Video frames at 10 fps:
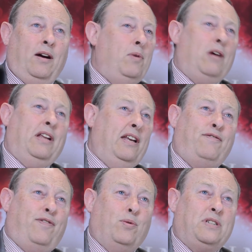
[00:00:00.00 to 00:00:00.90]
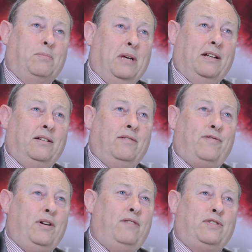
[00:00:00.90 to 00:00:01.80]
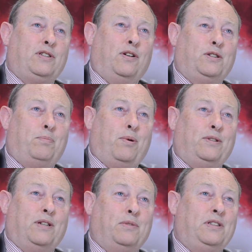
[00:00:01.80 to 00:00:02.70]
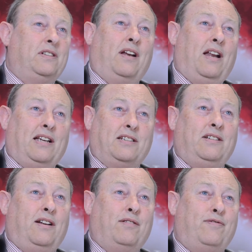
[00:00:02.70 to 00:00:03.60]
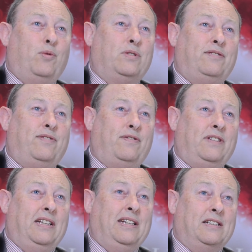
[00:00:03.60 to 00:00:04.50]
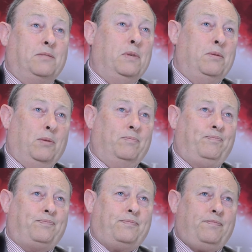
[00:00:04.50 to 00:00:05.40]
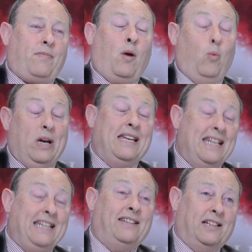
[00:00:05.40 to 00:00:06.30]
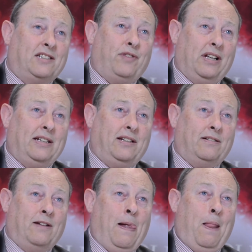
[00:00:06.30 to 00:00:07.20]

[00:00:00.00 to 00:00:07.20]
And we only need 40 million for an infrastructure project which is going to last, 40, 50 years minimum. We need this for Lincoln.